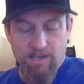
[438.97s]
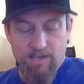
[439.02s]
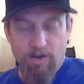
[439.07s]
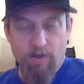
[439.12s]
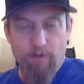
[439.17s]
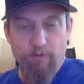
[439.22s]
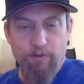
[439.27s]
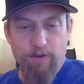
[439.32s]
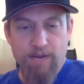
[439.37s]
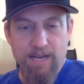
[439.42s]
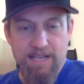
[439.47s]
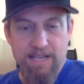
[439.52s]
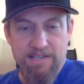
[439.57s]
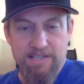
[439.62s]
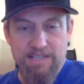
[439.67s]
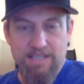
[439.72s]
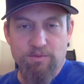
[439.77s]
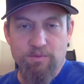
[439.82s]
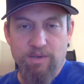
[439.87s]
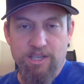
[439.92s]
Our
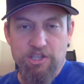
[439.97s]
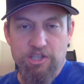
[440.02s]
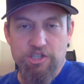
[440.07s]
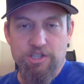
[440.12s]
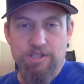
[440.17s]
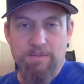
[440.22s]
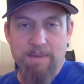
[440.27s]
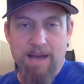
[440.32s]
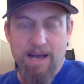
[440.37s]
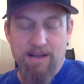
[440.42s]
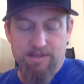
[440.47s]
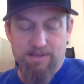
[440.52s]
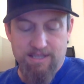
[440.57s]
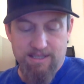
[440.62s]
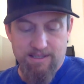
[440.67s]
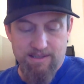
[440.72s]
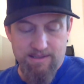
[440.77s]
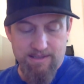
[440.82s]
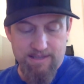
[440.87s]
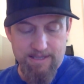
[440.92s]
friends had reached the
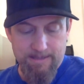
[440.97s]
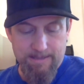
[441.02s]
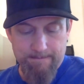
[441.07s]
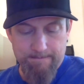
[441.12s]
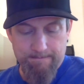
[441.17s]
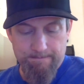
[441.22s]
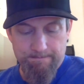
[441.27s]
mountains.